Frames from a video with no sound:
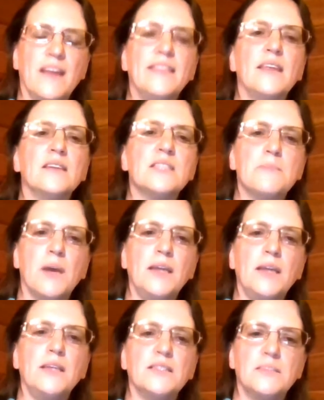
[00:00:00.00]
I think
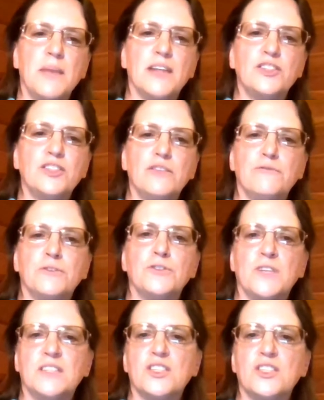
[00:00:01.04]
Spike is smashing for
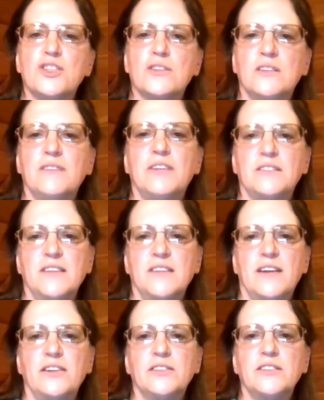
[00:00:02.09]
Transitional Living
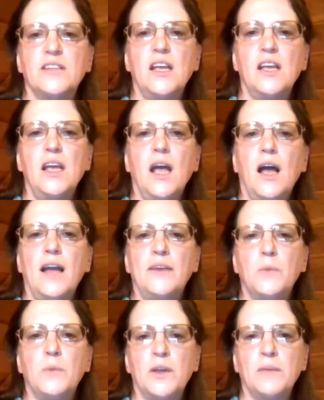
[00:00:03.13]
Centers
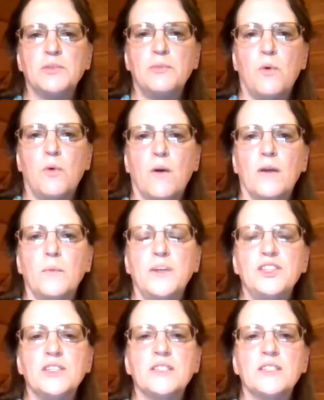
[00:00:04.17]
in Williamsport,
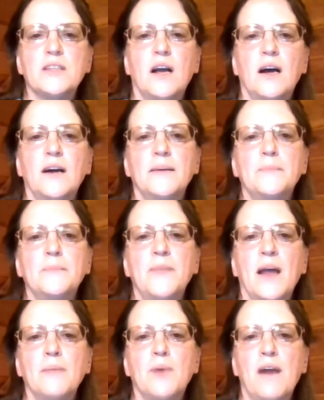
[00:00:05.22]
which is a
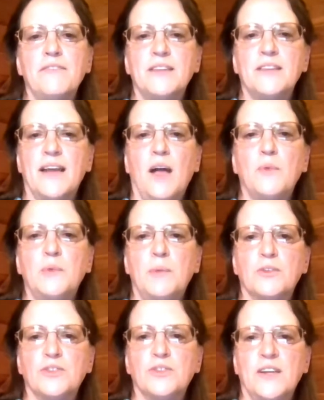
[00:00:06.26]
nonprofit that helps
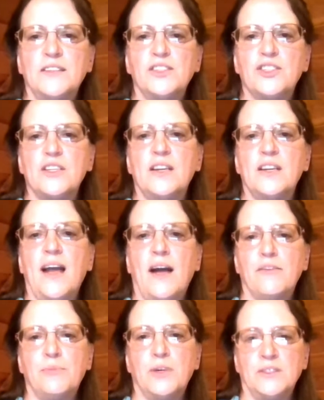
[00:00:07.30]
people transition
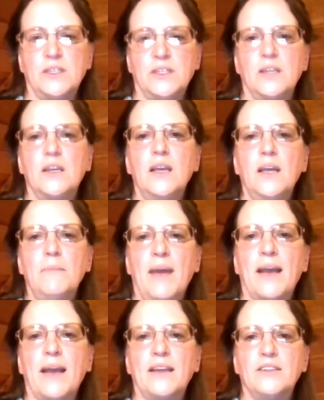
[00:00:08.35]
out of prison
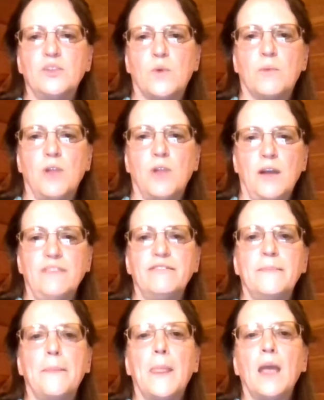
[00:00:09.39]
back into normal life.
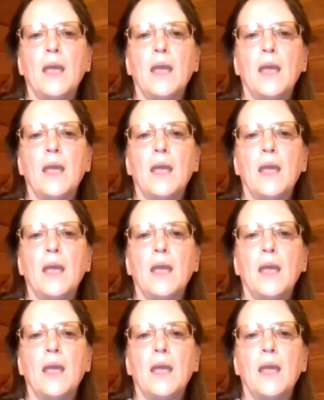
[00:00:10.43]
